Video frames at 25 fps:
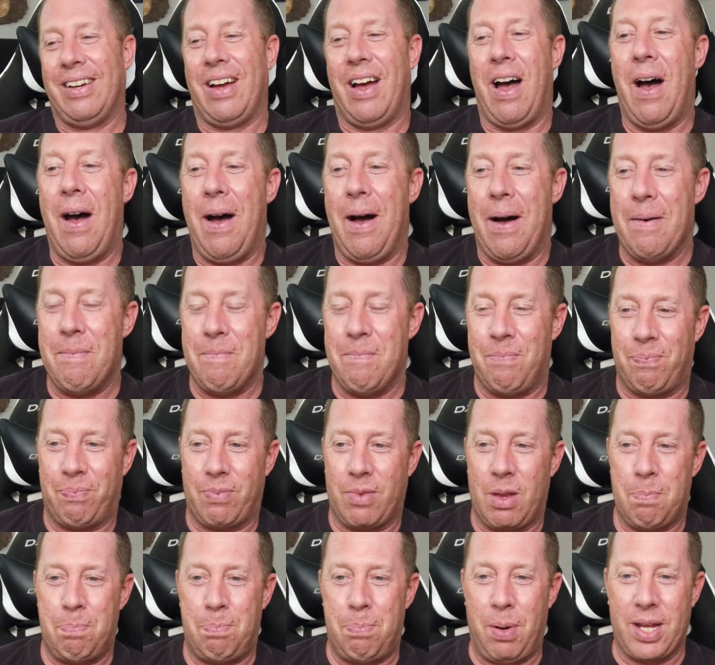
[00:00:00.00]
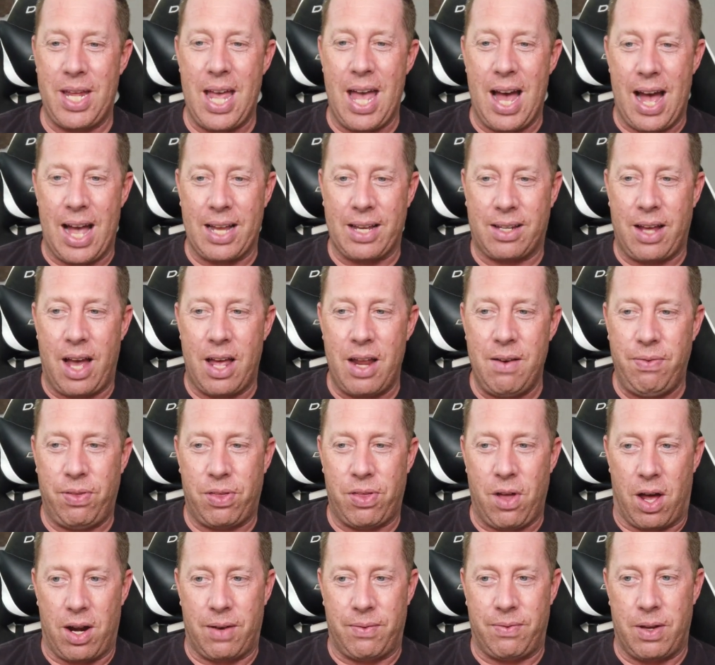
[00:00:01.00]
But yeah, I kind of
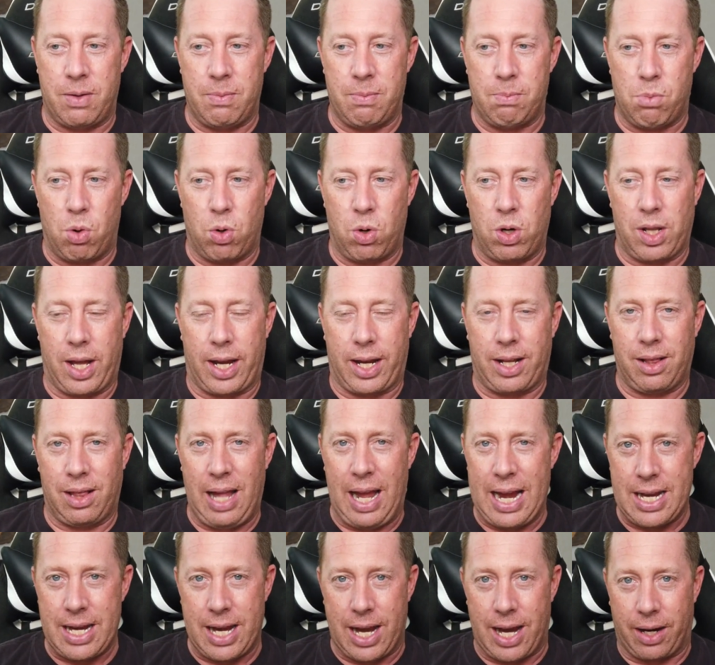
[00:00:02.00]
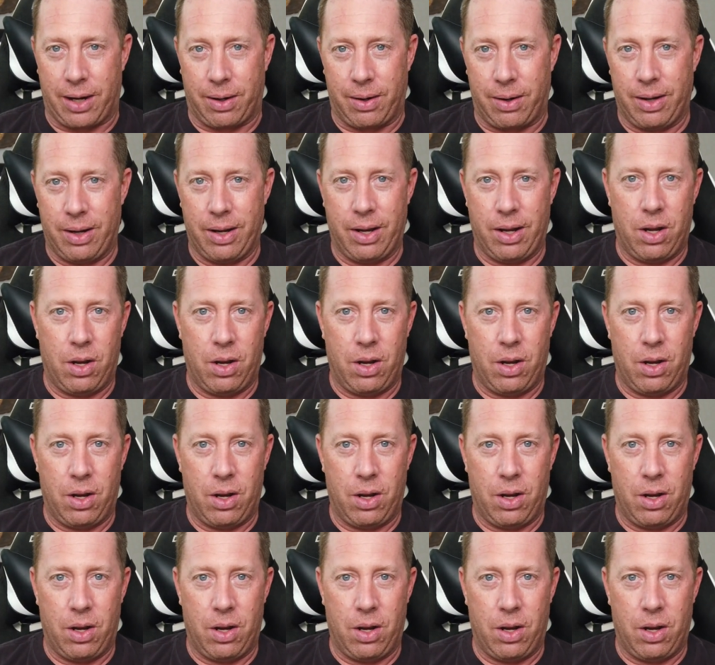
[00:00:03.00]
thought of it more like lightning,